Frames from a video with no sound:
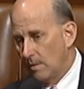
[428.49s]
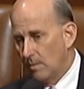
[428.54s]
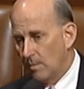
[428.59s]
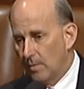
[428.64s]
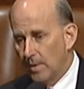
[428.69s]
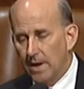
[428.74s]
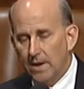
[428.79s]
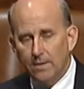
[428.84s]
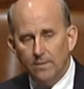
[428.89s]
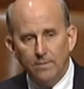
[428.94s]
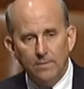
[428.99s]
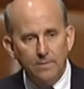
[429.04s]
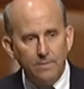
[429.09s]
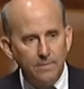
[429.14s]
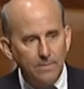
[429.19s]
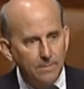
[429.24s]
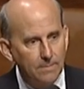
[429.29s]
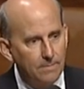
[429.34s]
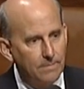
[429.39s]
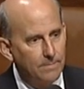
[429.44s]
Well,
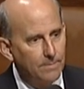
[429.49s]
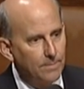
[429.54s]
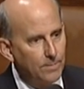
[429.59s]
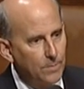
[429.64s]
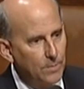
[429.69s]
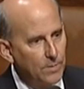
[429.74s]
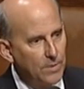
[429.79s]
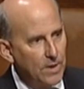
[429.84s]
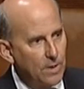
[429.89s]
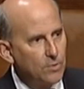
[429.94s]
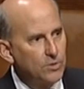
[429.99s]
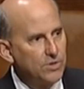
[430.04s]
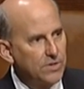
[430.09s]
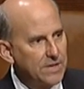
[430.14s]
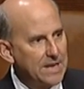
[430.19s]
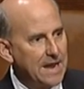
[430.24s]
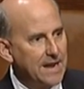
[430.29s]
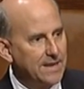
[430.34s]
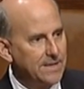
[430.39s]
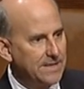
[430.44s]
those
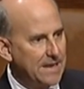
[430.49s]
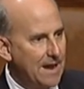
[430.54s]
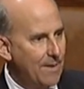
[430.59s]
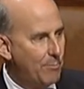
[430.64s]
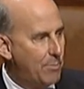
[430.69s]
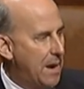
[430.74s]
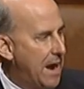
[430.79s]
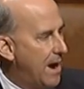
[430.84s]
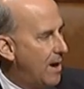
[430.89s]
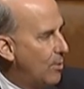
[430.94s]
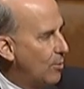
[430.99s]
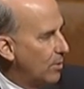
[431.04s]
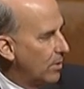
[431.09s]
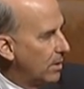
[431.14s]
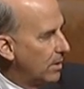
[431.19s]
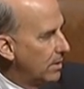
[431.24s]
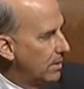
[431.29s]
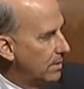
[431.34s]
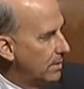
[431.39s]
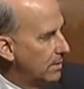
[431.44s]
states have power
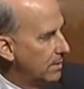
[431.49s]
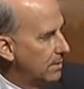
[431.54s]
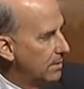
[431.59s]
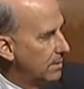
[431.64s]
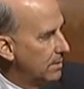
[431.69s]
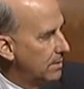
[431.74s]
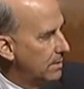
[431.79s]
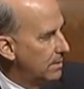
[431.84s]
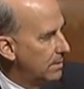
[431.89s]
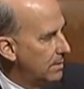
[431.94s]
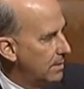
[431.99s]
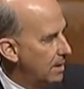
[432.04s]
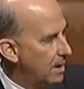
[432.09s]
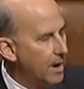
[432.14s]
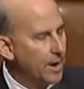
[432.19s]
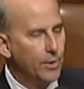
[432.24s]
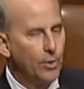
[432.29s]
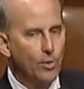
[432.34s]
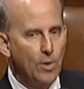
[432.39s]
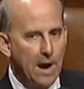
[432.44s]

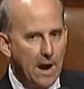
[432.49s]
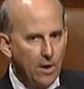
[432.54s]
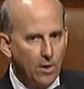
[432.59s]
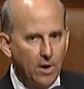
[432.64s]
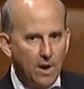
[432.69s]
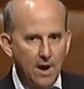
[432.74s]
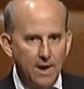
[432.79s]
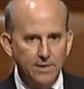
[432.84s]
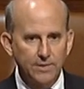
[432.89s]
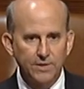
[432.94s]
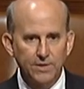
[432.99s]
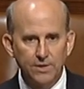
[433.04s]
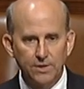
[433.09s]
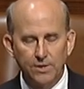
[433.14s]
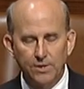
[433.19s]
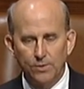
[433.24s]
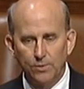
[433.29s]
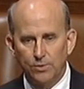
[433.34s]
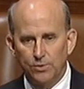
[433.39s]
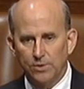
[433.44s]
under our
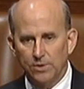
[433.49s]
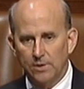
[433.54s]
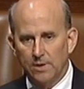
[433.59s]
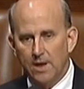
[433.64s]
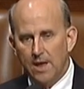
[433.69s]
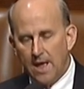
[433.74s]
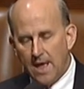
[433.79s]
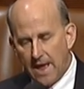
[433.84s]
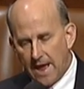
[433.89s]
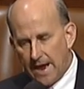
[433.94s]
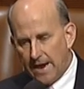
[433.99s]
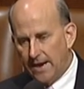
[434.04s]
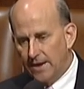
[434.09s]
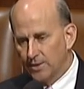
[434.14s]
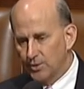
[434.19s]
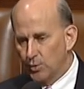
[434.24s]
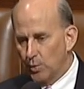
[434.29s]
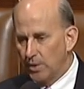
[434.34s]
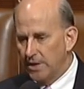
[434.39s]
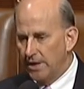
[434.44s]
Constitution. And
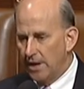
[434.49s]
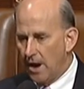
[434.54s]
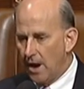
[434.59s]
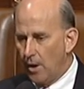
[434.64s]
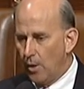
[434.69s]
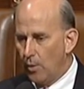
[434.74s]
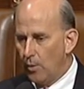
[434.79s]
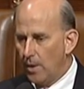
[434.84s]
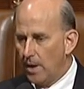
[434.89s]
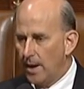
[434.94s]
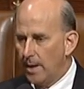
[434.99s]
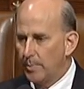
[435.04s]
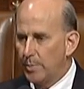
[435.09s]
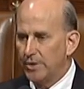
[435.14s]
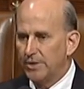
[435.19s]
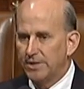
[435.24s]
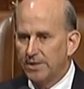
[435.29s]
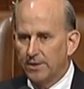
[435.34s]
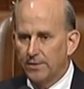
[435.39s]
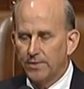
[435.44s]
as we know, up
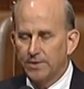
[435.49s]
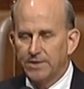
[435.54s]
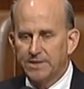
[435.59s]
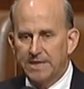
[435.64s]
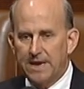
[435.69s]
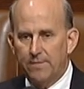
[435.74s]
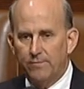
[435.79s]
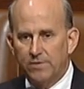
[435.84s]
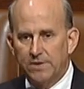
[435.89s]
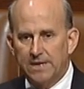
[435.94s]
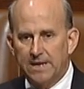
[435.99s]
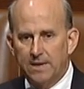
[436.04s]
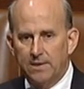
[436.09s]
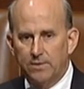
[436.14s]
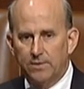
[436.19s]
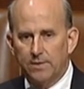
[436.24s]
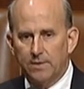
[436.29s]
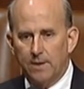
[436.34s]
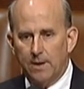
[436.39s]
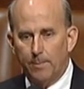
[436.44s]
until the
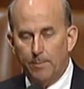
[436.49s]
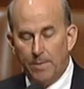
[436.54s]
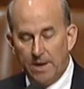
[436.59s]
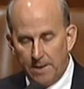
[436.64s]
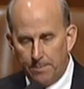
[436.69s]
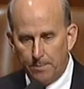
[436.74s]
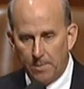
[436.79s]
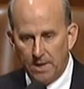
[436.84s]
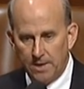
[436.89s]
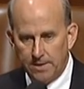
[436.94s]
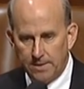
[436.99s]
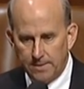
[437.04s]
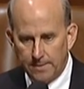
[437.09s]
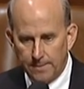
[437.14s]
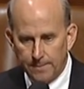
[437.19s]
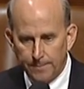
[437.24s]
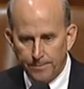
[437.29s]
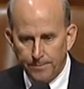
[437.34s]
17th Amendment,